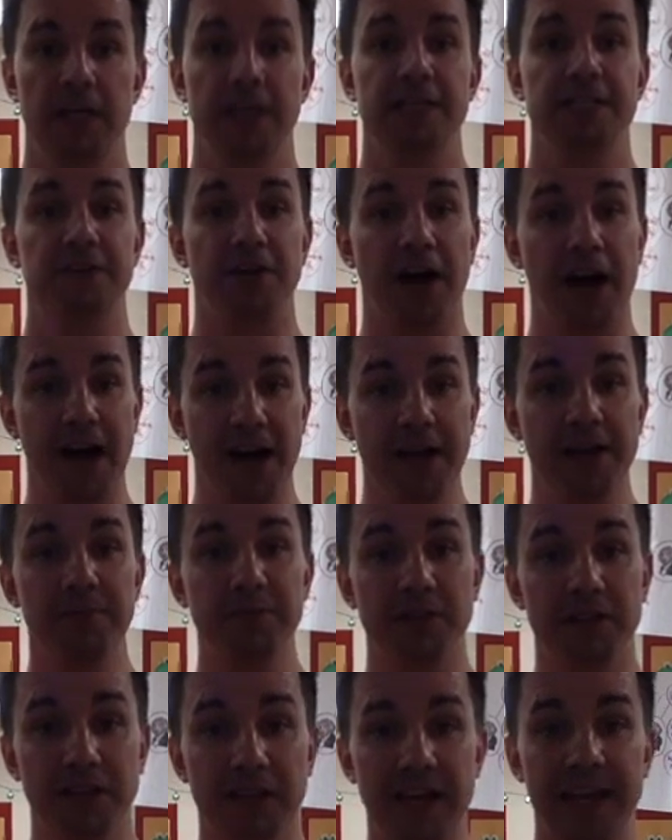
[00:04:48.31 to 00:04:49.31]
So, I am
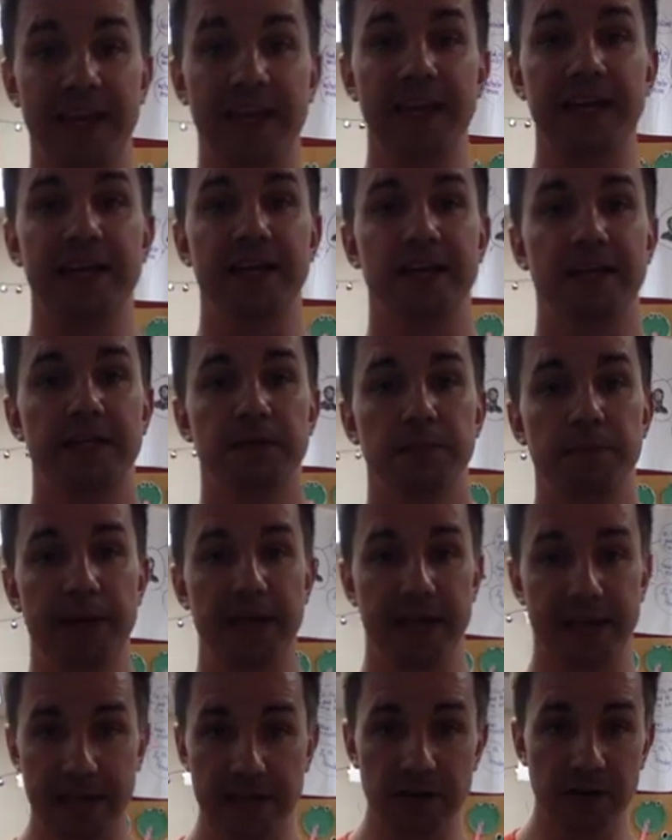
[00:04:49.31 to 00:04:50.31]
lucky to be
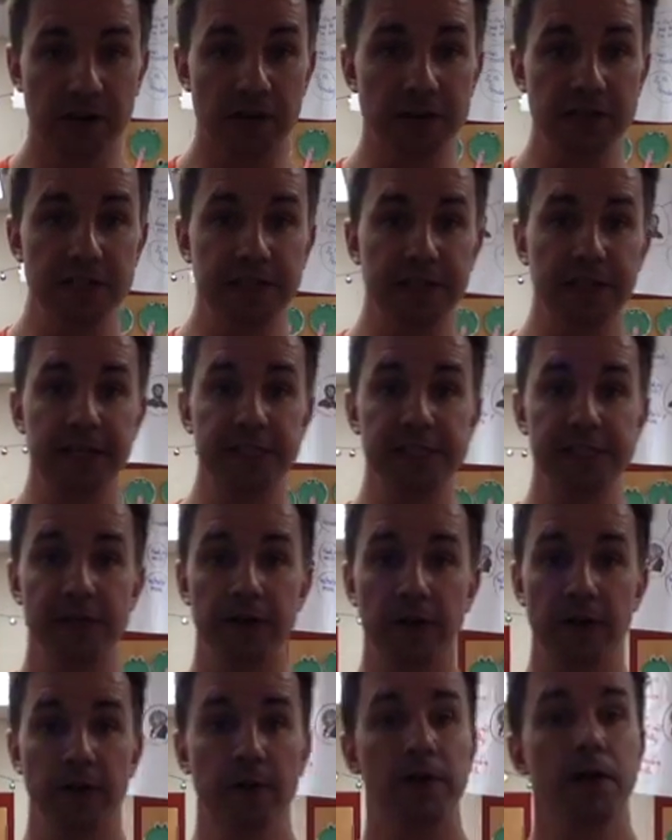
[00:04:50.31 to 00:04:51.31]
a kindergarten
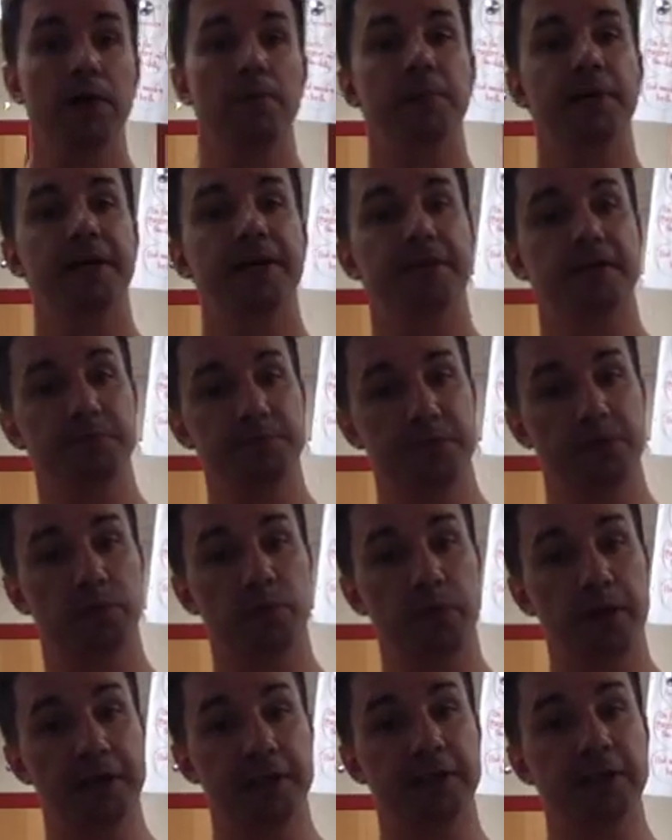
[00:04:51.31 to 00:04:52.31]
teacher because I'm
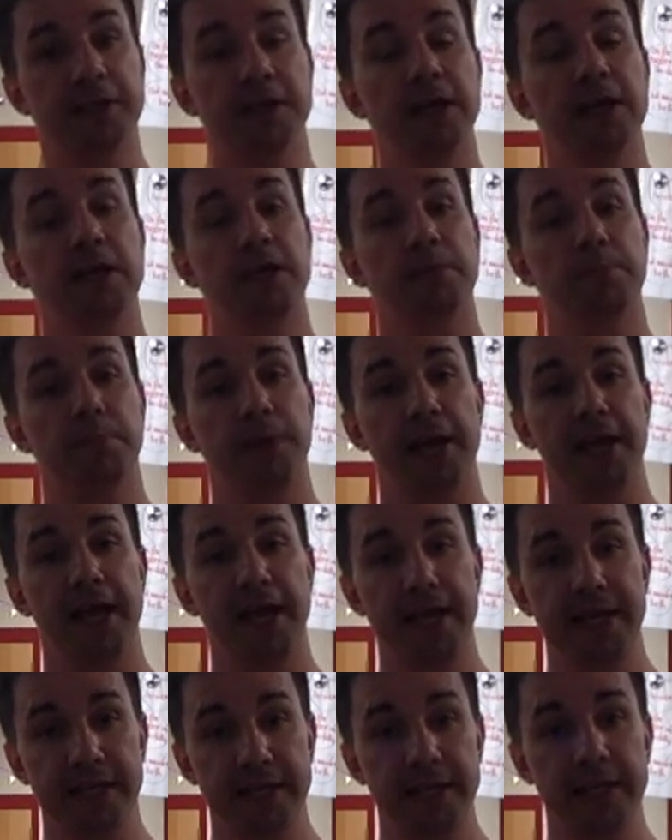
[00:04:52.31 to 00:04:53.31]
surrounded by
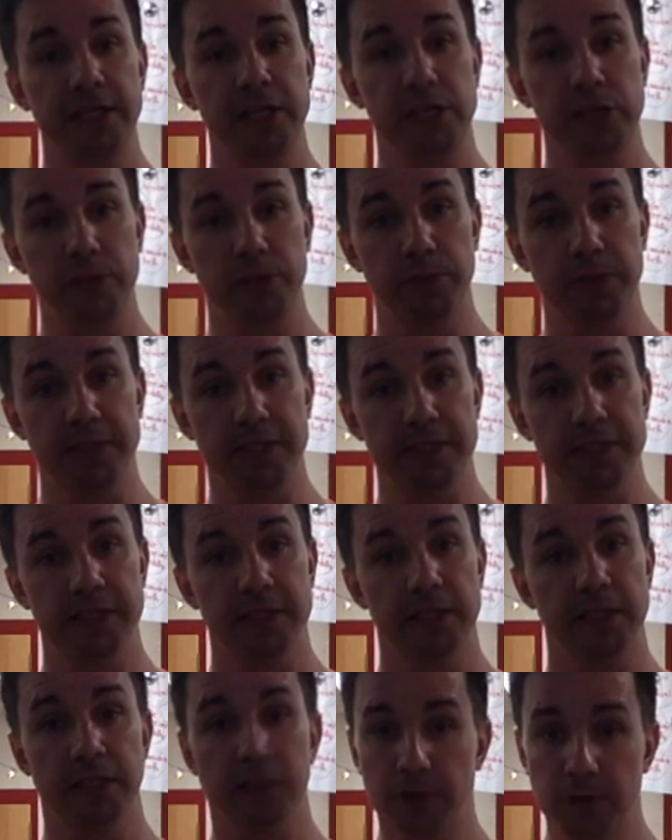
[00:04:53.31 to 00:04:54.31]
18 humans,
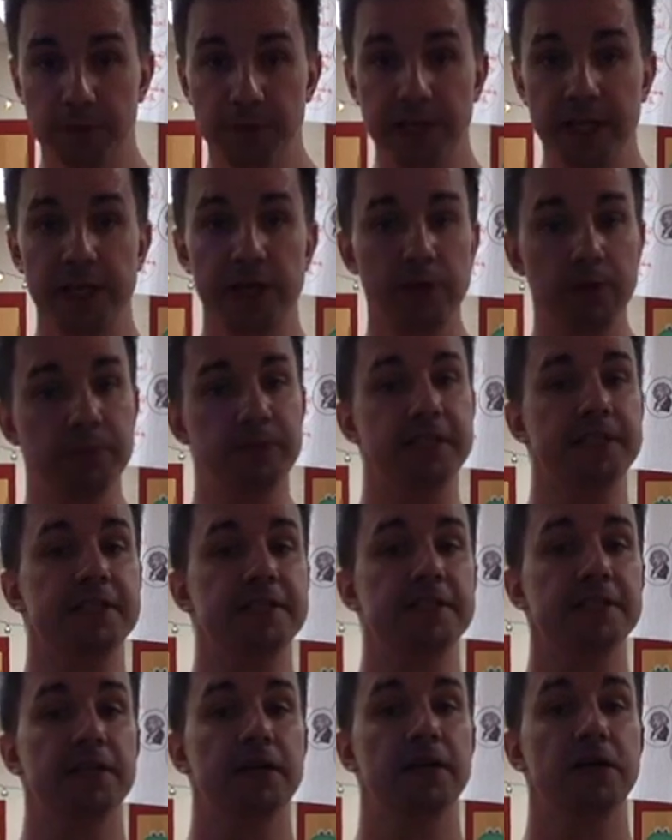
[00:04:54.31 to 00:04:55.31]
little bitty
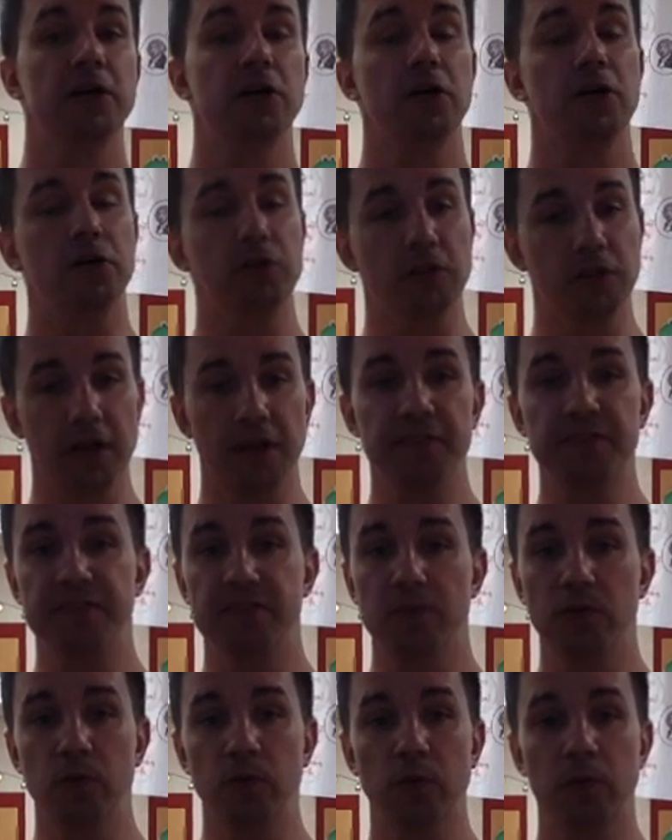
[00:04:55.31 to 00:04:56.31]
humans, who love
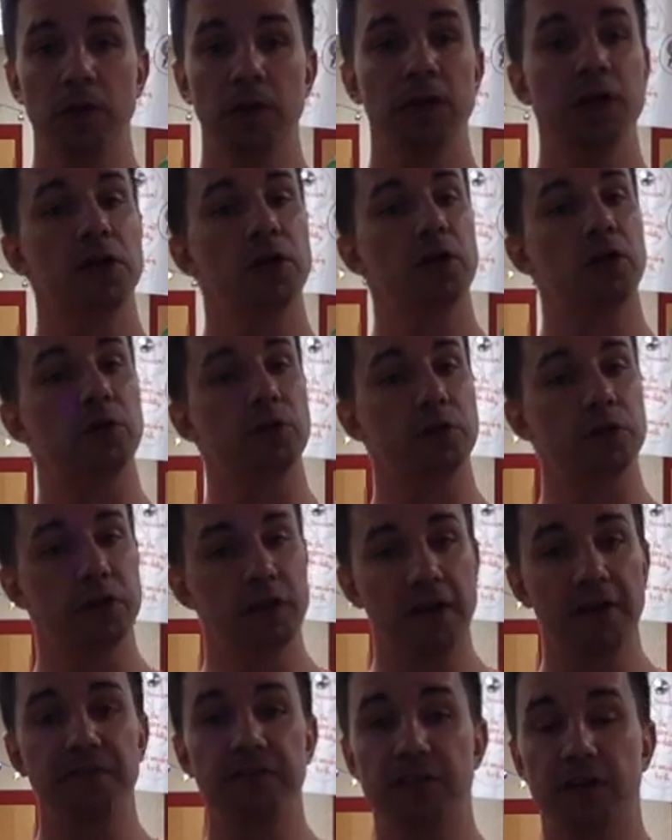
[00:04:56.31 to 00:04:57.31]
school, who
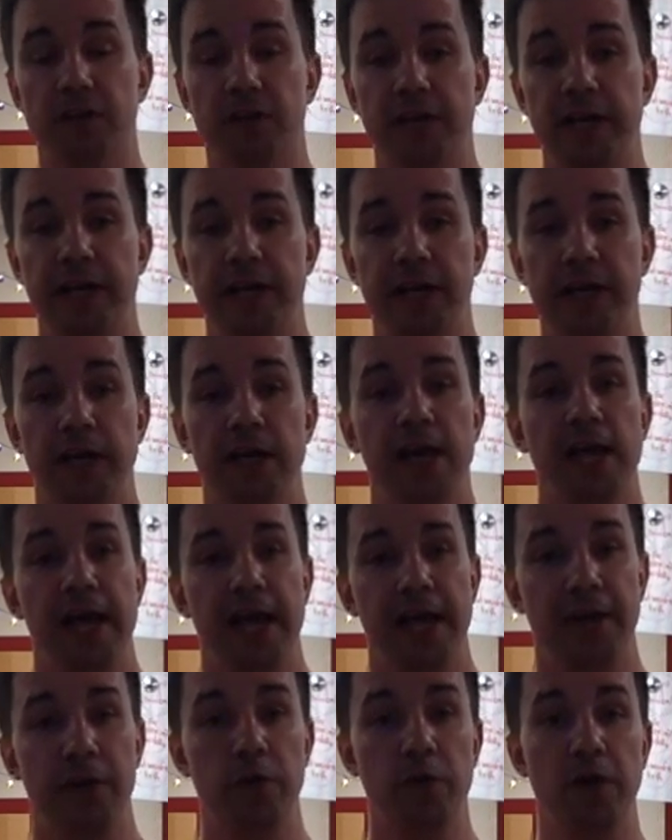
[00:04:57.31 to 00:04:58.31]
love learning,
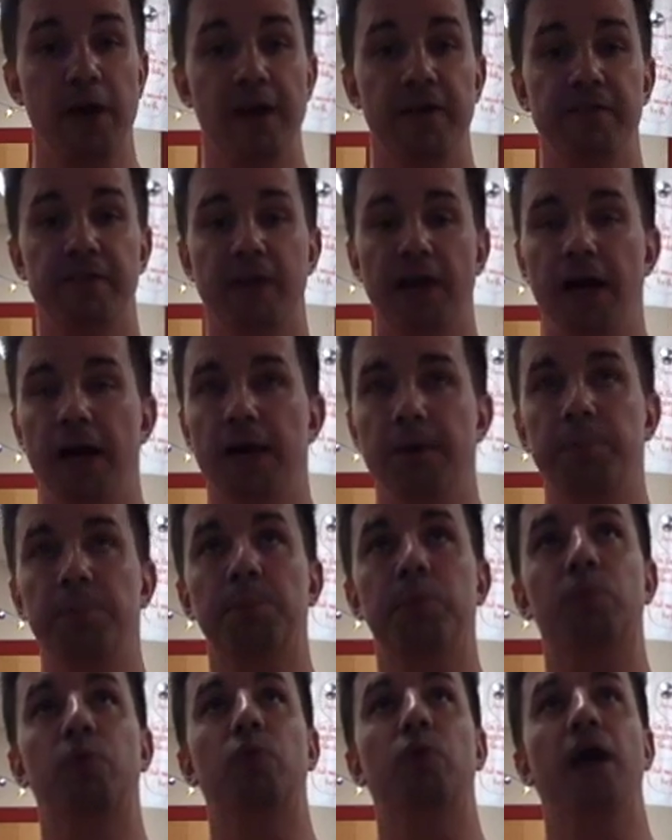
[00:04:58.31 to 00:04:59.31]
and who have an
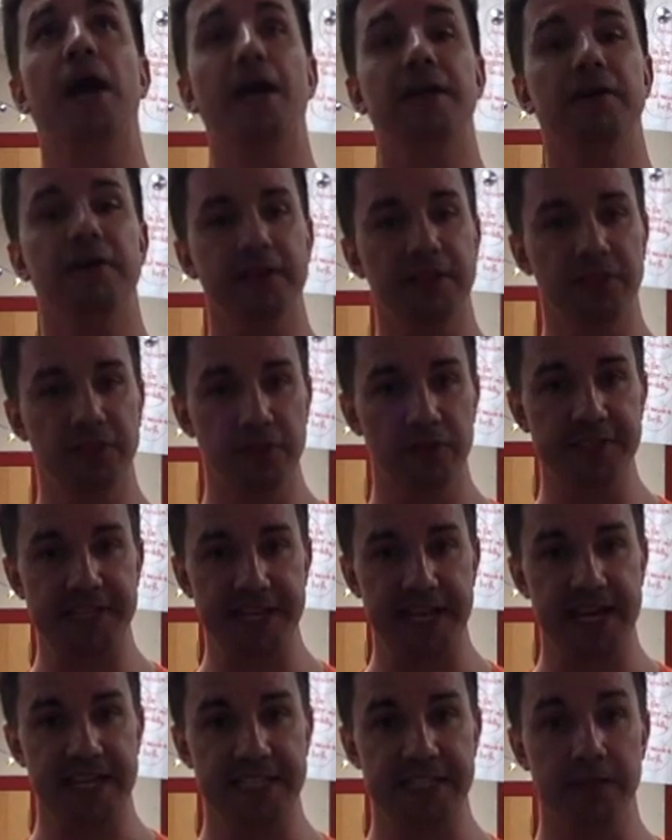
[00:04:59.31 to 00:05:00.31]
unbridled
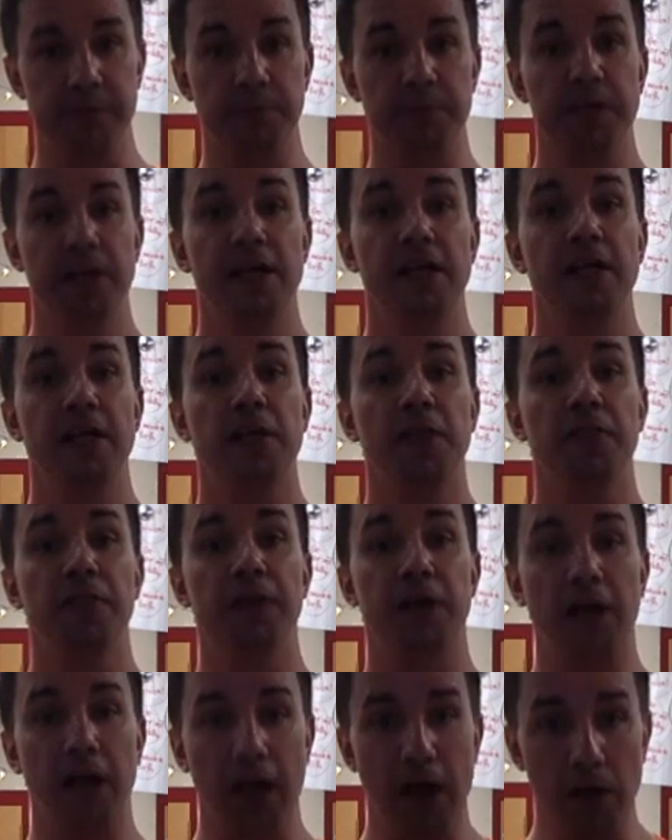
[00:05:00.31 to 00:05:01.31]
enthusiasm
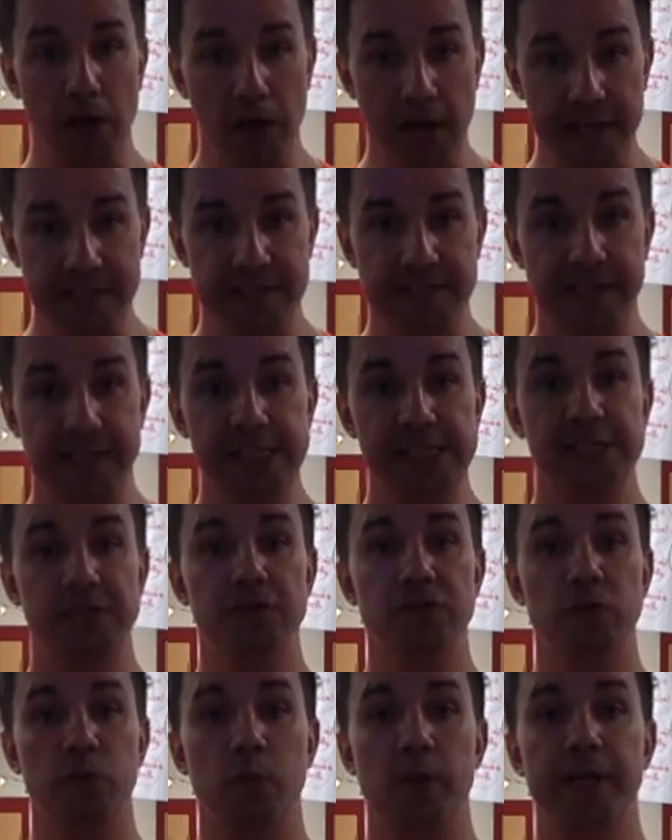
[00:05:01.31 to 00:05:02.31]
that as
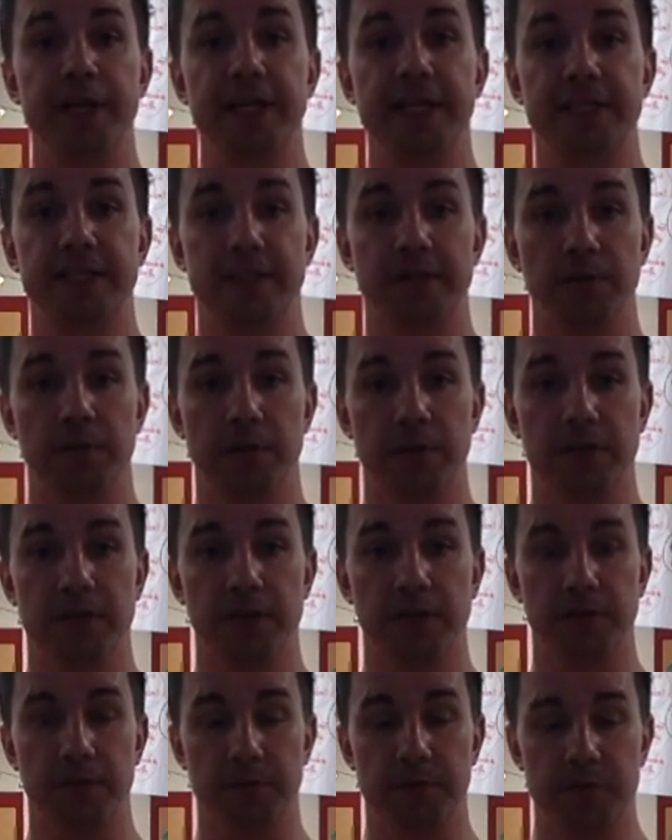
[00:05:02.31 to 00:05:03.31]
teachers we need to,
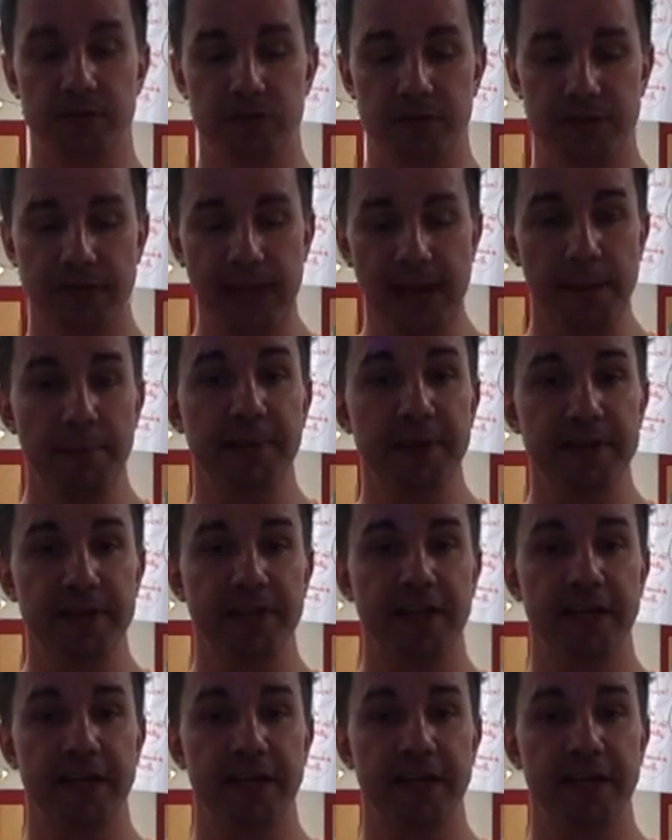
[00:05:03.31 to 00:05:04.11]
to tap into